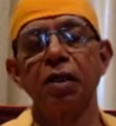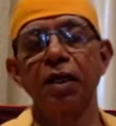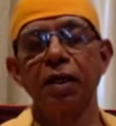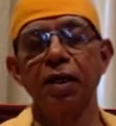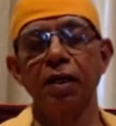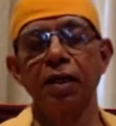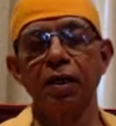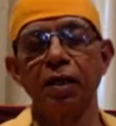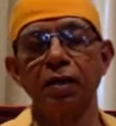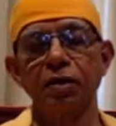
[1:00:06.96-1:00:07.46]

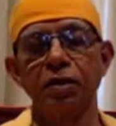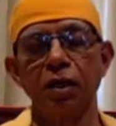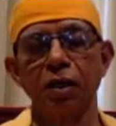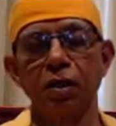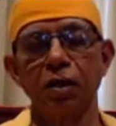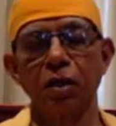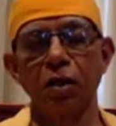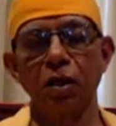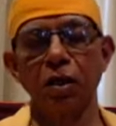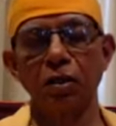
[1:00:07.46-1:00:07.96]
taking us
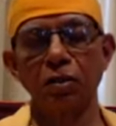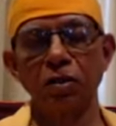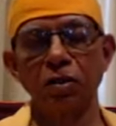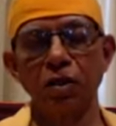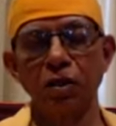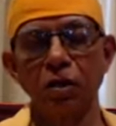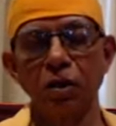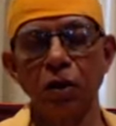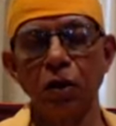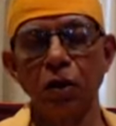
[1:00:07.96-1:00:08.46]
across
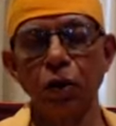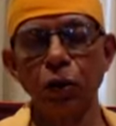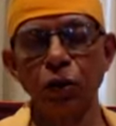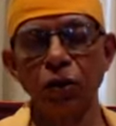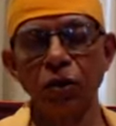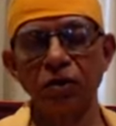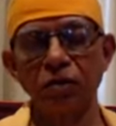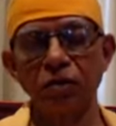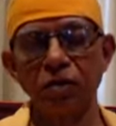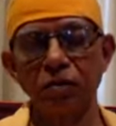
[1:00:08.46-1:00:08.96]
this
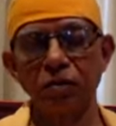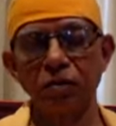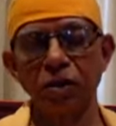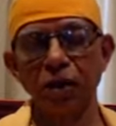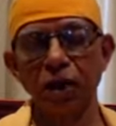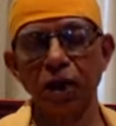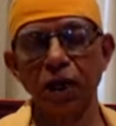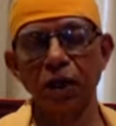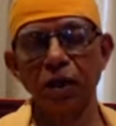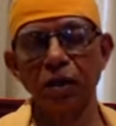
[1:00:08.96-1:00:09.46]
ocean of
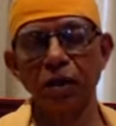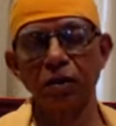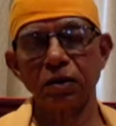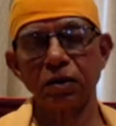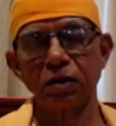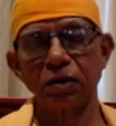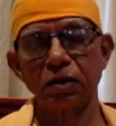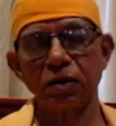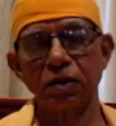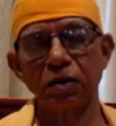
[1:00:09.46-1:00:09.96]
samsara.
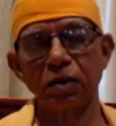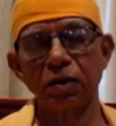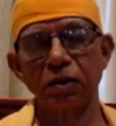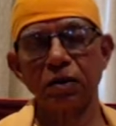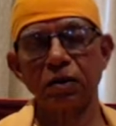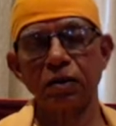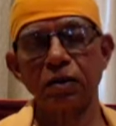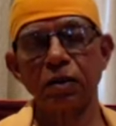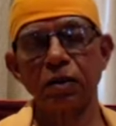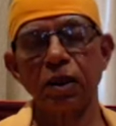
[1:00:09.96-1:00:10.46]

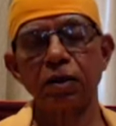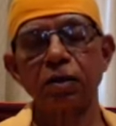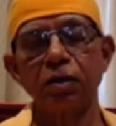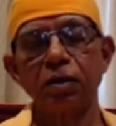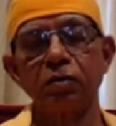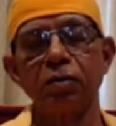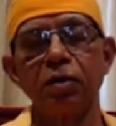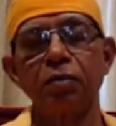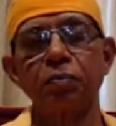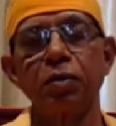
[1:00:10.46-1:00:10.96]

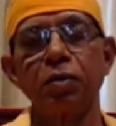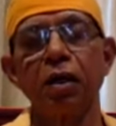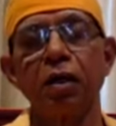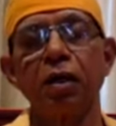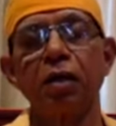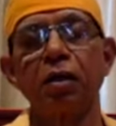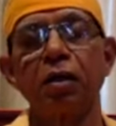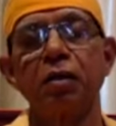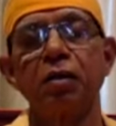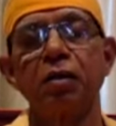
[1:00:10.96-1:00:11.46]
That's our
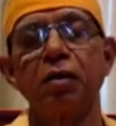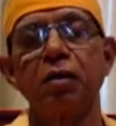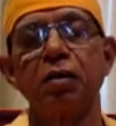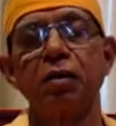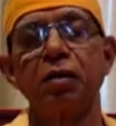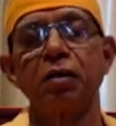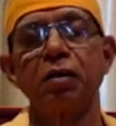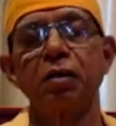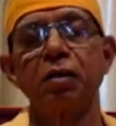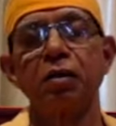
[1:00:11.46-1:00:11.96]
prayer.
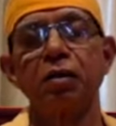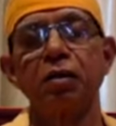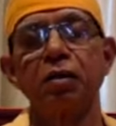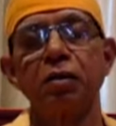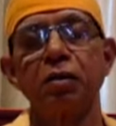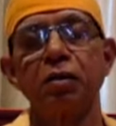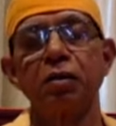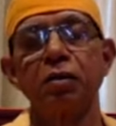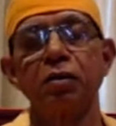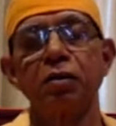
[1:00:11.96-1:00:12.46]

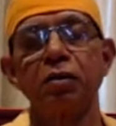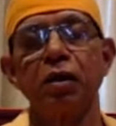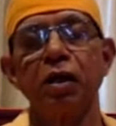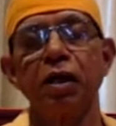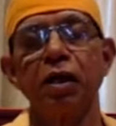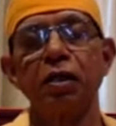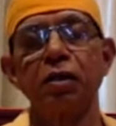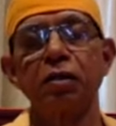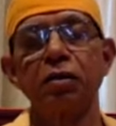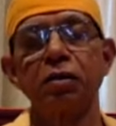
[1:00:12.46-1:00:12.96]
So
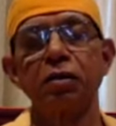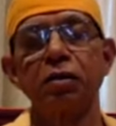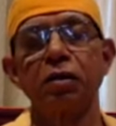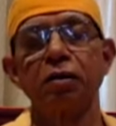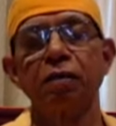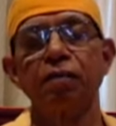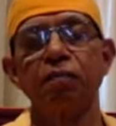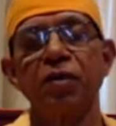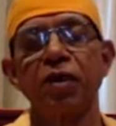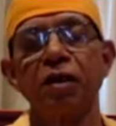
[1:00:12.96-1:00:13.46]
let us
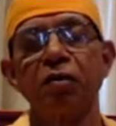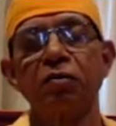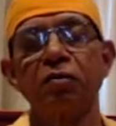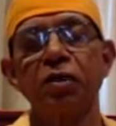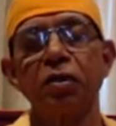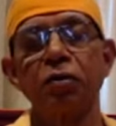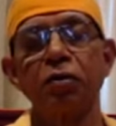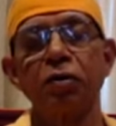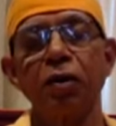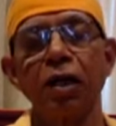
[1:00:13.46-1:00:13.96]

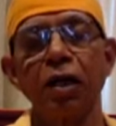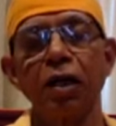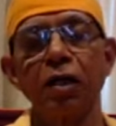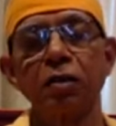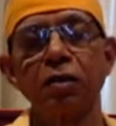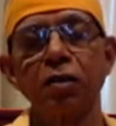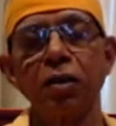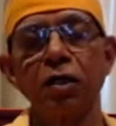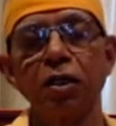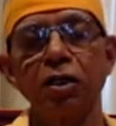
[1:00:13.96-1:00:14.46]

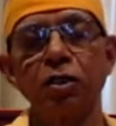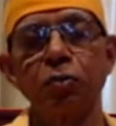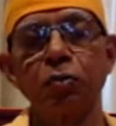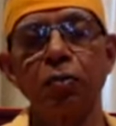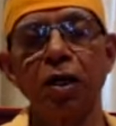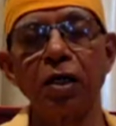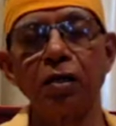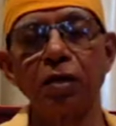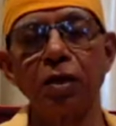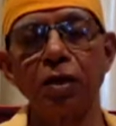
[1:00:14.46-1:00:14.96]
visualize the
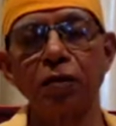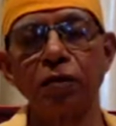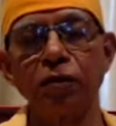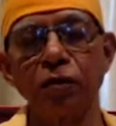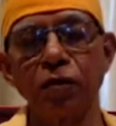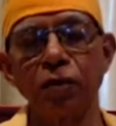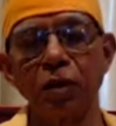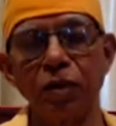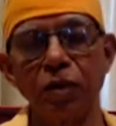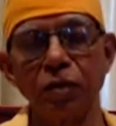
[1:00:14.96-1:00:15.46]
resplendent
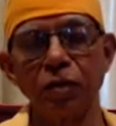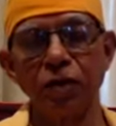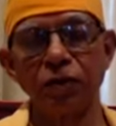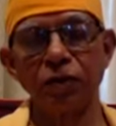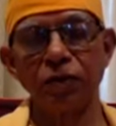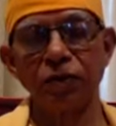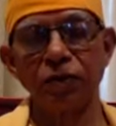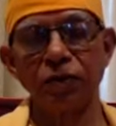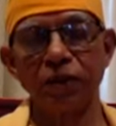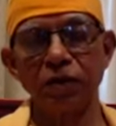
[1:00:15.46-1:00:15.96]
form
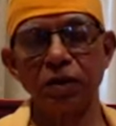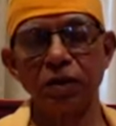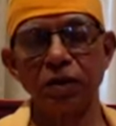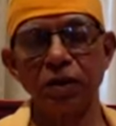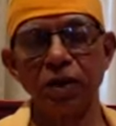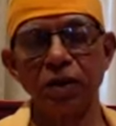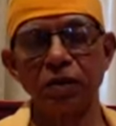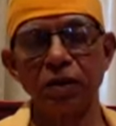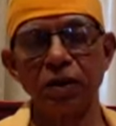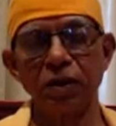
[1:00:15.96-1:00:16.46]
of our Ishta
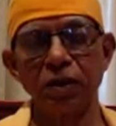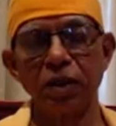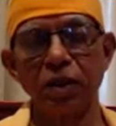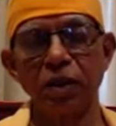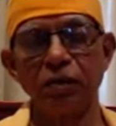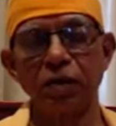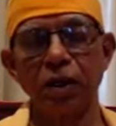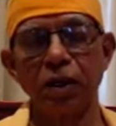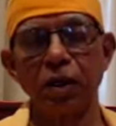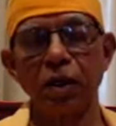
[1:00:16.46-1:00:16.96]
Devata
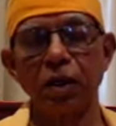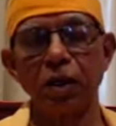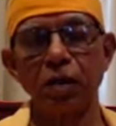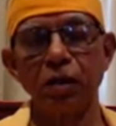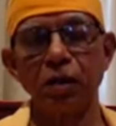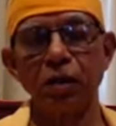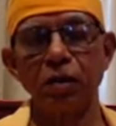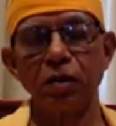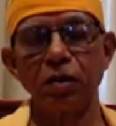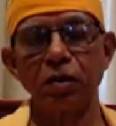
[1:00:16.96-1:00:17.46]
in our
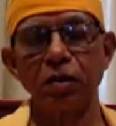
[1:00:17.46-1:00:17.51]
heart,